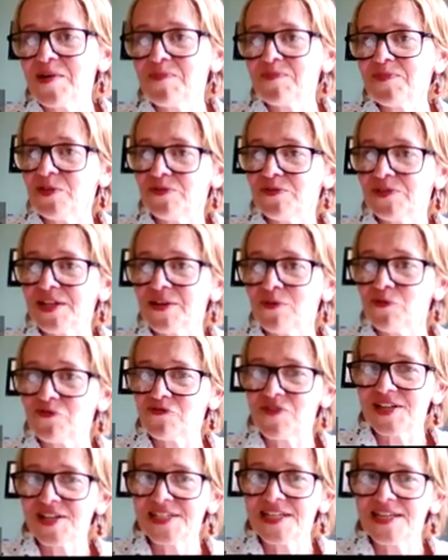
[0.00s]
using it
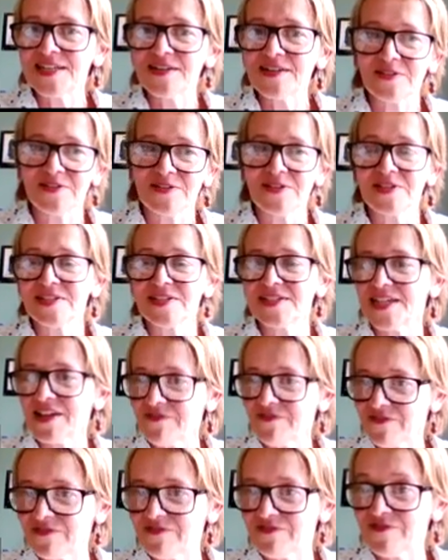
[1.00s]
already, others
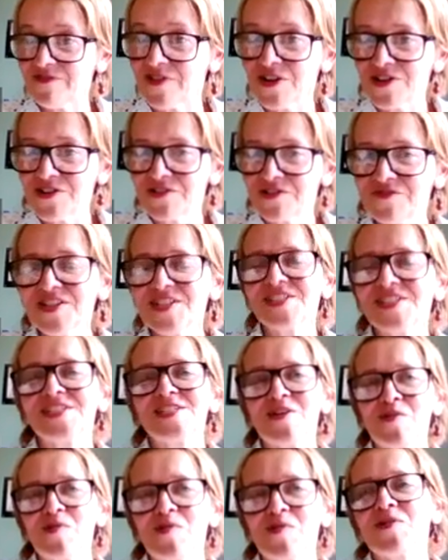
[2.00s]
never have heard of it,
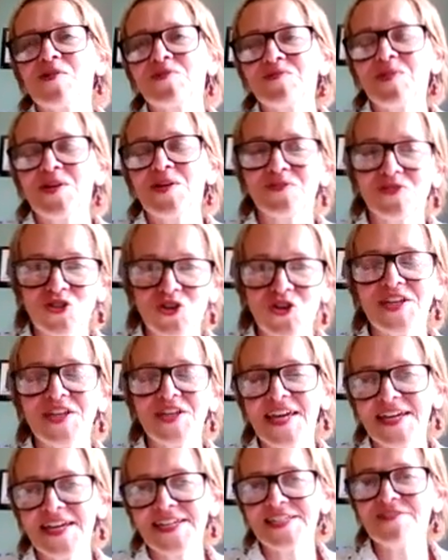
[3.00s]
so I'll try and
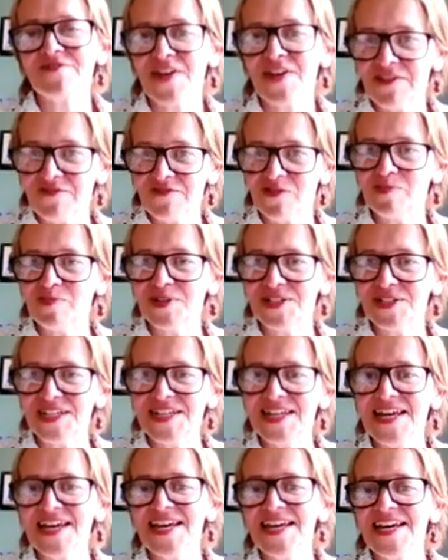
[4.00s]
cater for everybody